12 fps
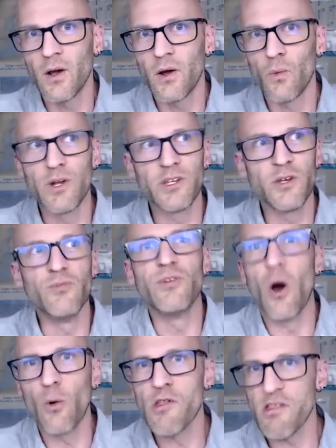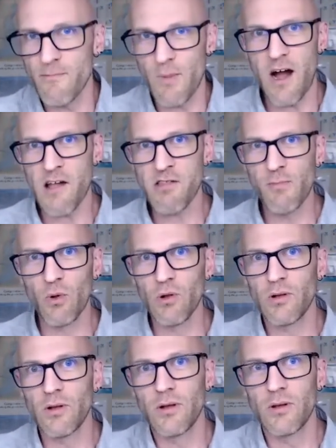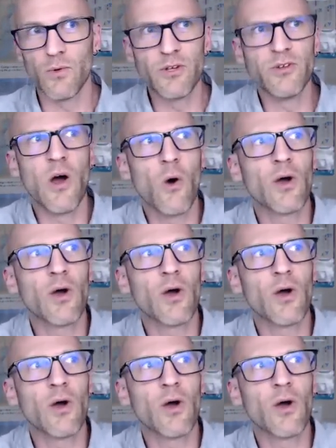when you know it's impossible, when you know it